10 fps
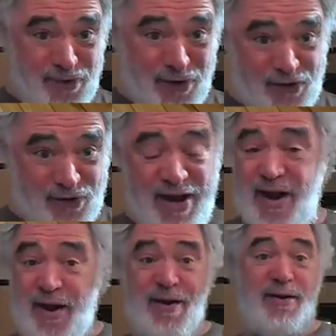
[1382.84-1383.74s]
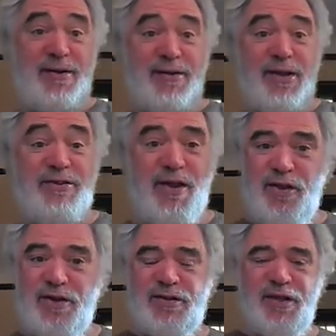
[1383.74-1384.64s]
in the country, they say,
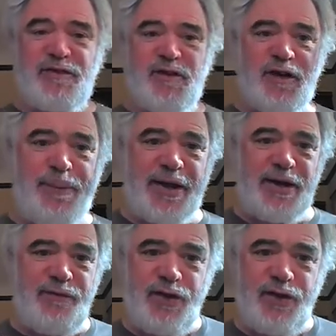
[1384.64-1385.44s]
look, this is a competitive,